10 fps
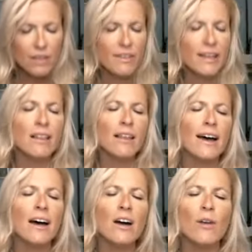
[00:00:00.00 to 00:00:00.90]
They
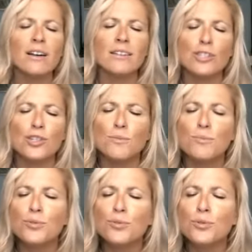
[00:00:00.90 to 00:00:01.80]
allow us to
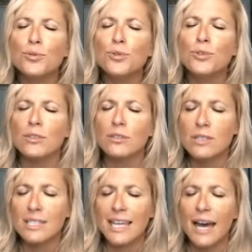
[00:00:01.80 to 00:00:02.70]
pool
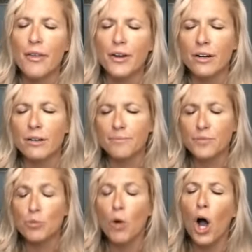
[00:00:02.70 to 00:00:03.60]
together,
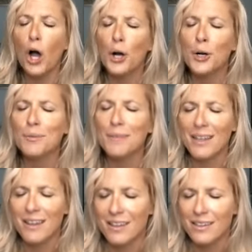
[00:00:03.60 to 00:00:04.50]
to
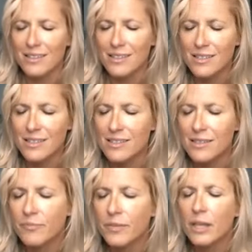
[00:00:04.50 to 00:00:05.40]
harmonize.
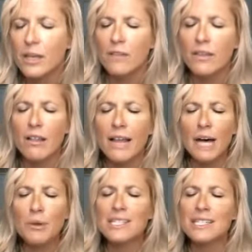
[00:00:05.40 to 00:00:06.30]
They
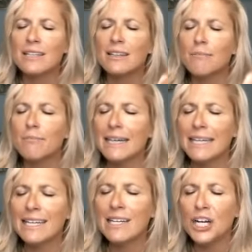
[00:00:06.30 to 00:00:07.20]
allow us to
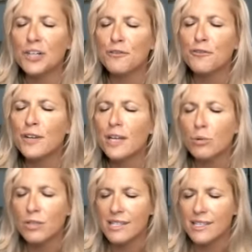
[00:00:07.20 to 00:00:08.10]
combine our
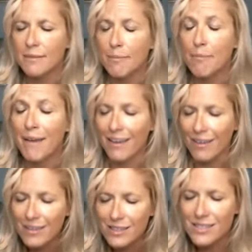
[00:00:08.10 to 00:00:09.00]
frequency
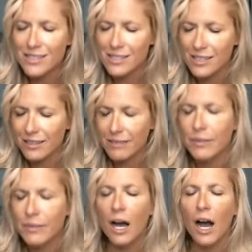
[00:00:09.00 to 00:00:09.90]
banks,
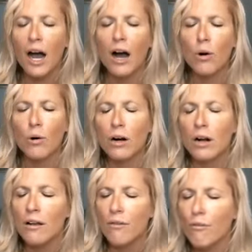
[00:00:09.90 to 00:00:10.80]

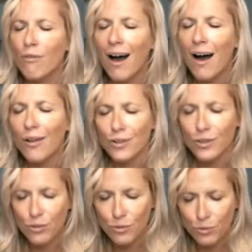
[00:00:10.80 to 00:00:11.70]
our
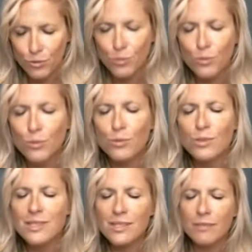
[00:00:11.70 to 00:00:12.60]

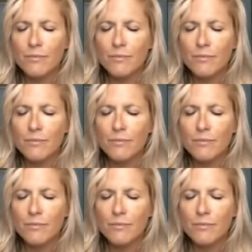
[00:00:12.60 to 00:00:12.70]
values.